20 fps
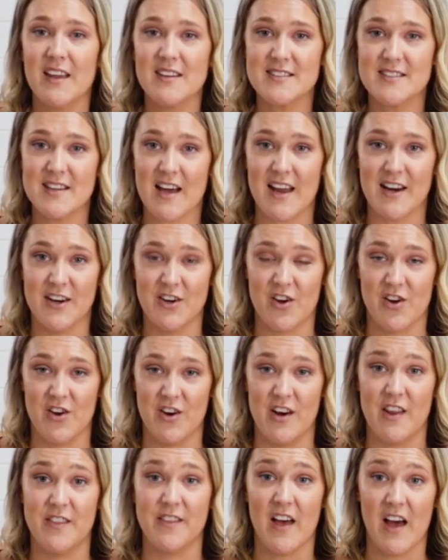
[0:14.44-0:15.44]
to get started
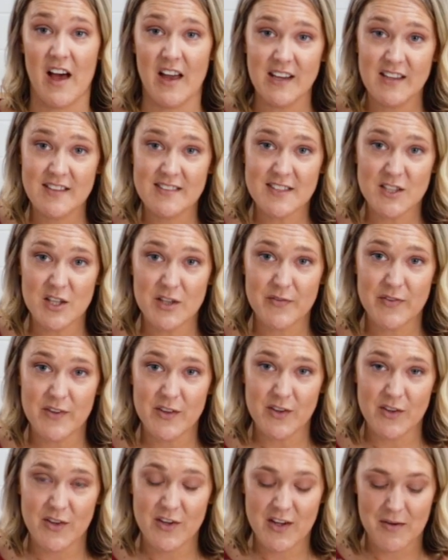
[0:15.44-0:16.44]
on the honey syrup for
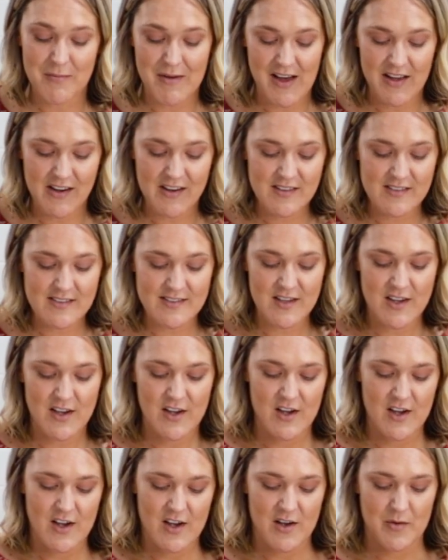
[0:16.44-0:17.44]
the Loukou-my-annas.
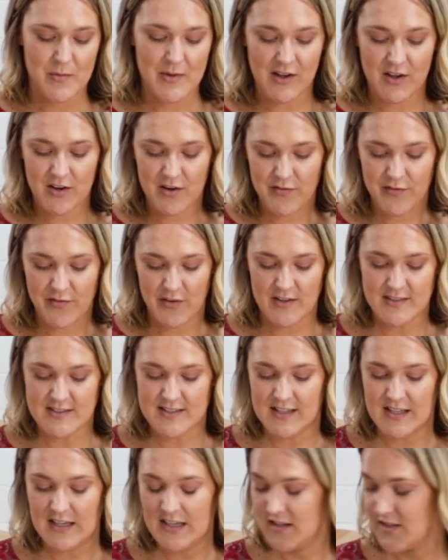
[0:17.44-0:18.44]
We're going to
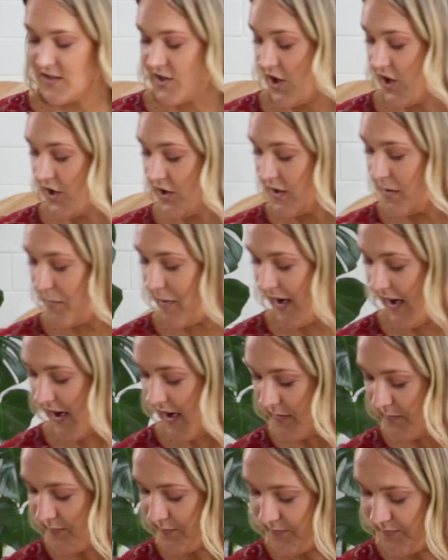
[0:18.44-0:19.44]
firstly turn on the
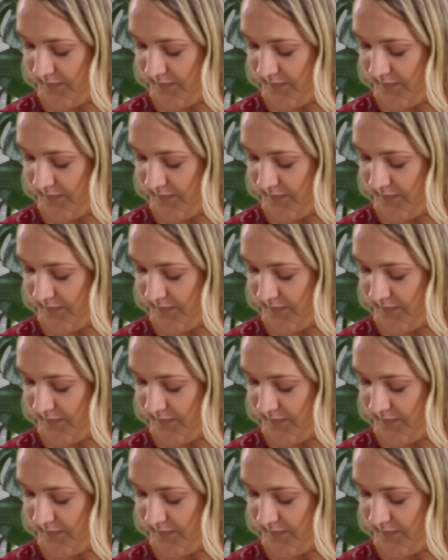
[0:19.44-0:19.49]
pan.